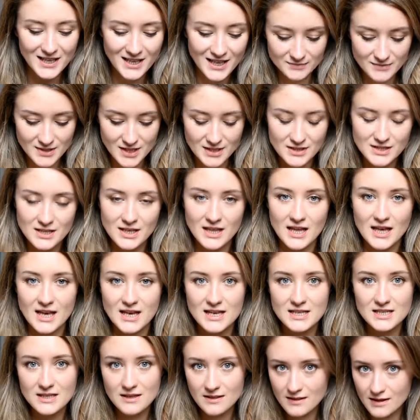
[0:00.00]
So there
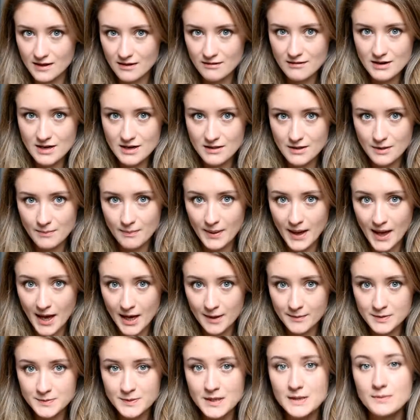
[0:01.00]
is a theory that
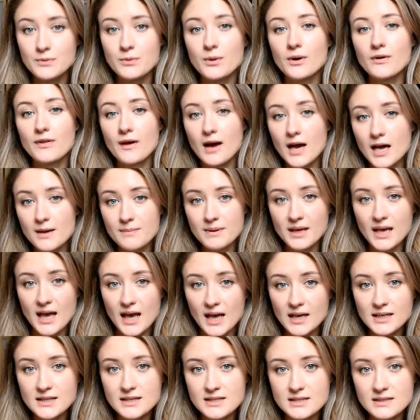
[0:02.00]
perhaps people with
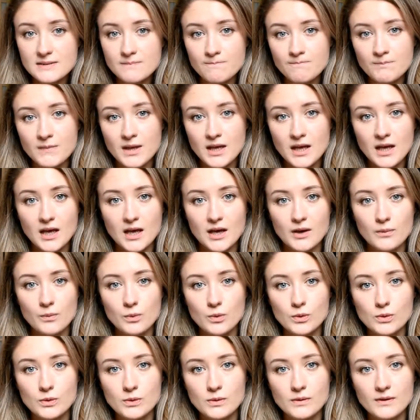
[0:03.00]
IBS
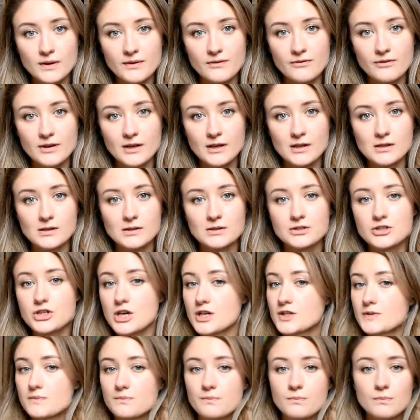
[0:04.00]
will feel
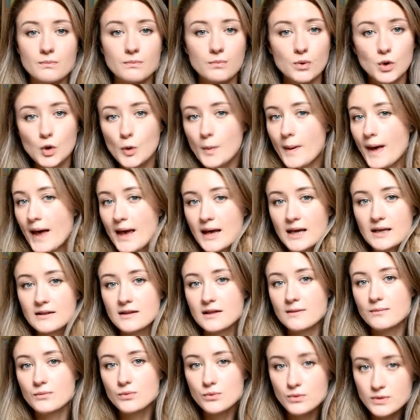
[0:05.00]
just more pain,
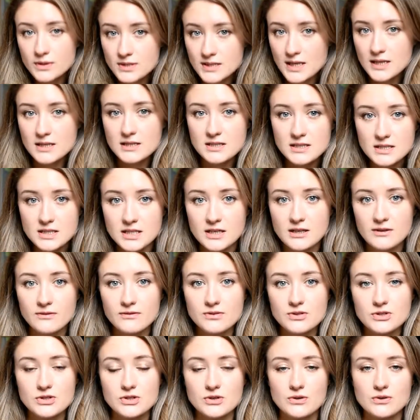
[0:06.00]
they're more
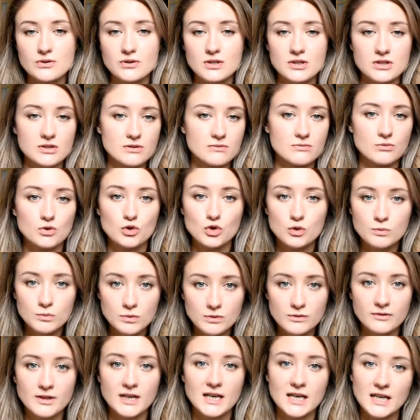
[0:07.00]
sensitive to the normal
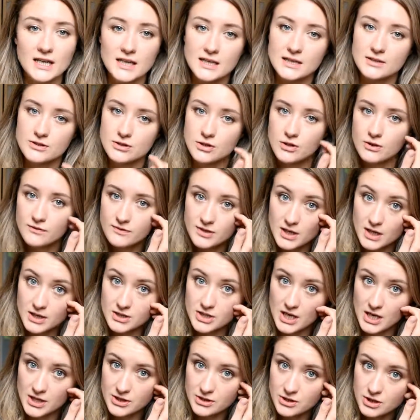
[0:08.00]
feelings of
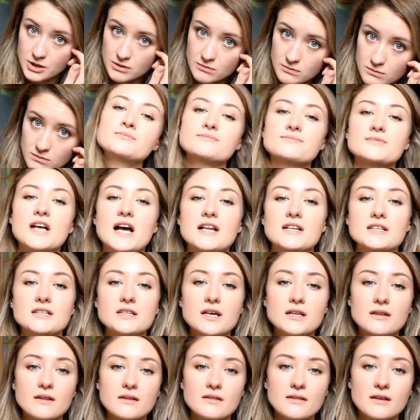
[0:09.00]
digestion. And
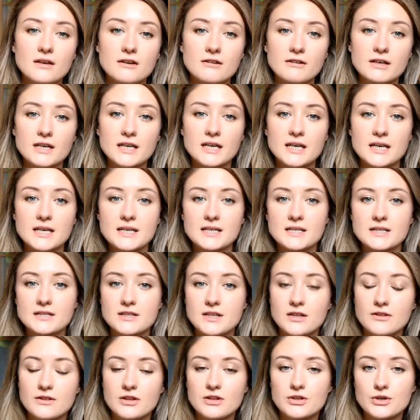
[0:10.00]
another theory is
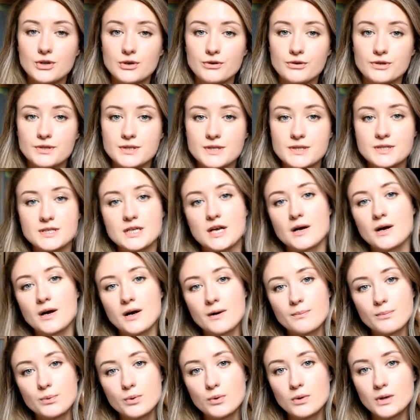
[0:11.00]
that the neurons
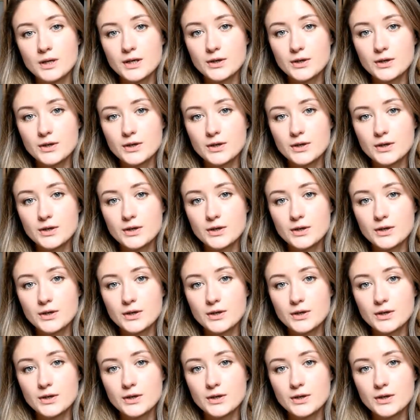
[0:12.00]
are poorly